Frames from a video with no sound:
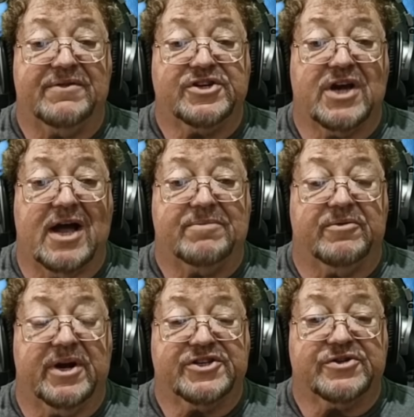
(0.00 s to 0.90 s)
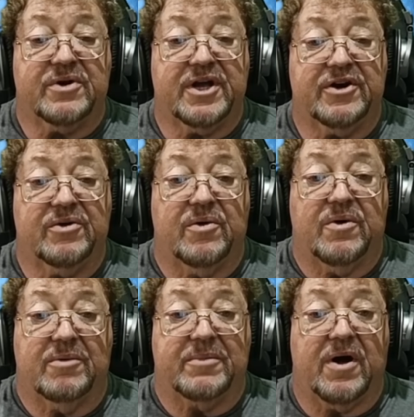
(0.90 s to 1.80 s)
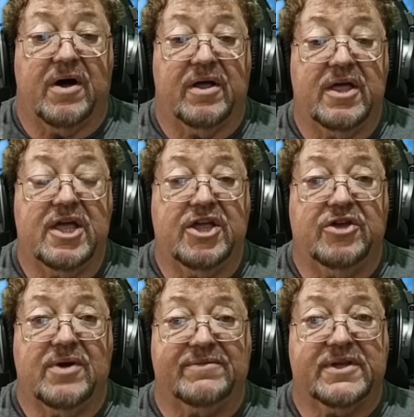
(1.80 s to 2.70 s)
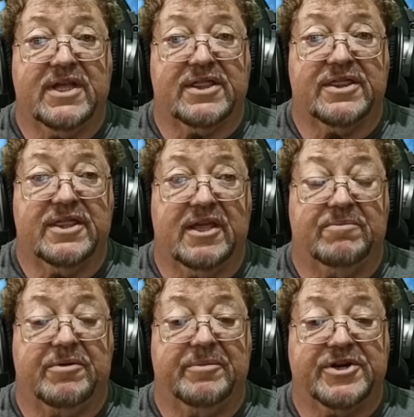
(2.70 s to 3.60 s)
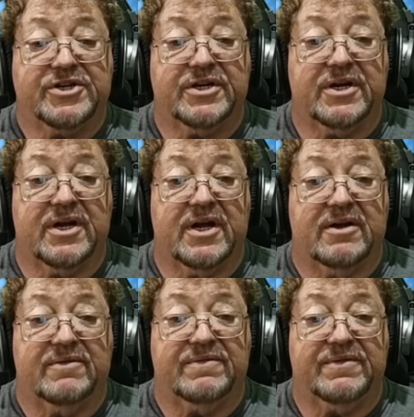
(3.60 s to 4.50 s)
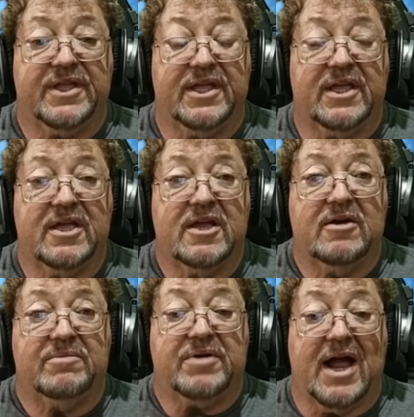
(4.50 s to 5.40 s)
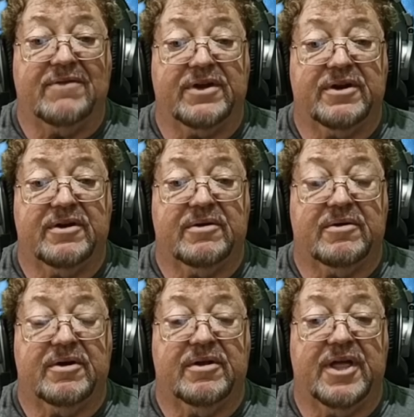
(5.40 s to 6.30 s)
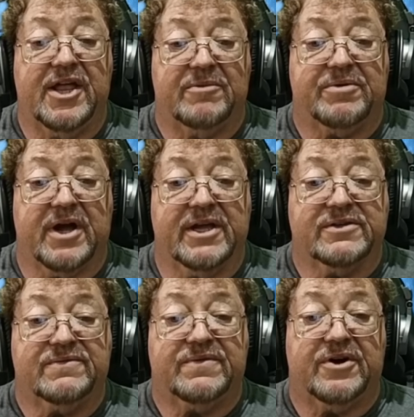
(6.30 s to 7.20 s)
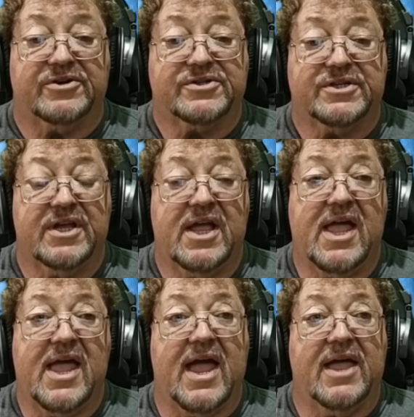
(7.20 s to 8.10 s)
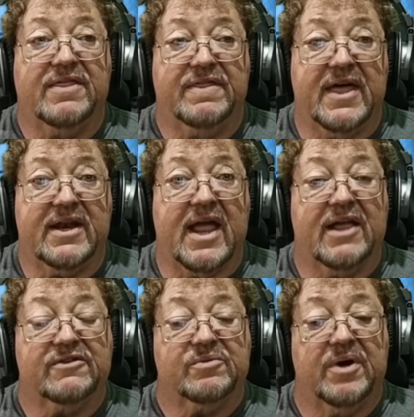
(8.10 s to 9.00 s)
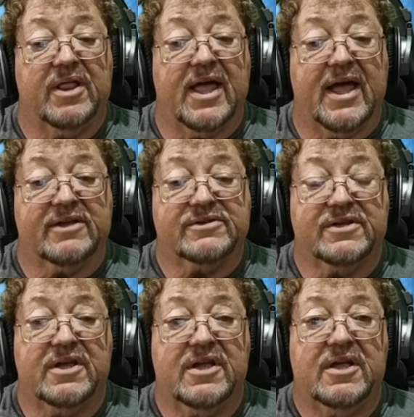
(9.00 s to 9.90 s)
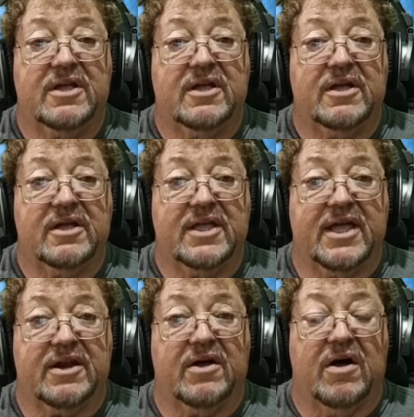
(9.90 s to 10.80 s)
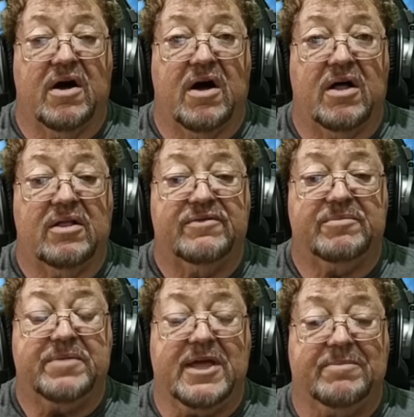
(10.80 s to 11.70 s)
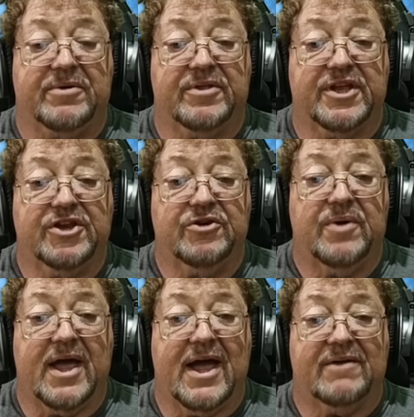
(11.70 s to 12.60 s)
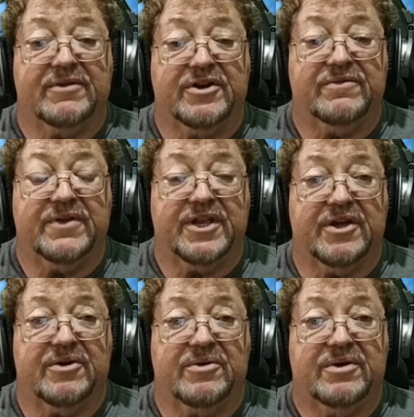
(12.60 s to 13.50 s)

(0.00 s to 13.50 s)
shop or restaurant or mall, you have to get the permission of the private enterprise first, and then as well as get all of the people that you have in your video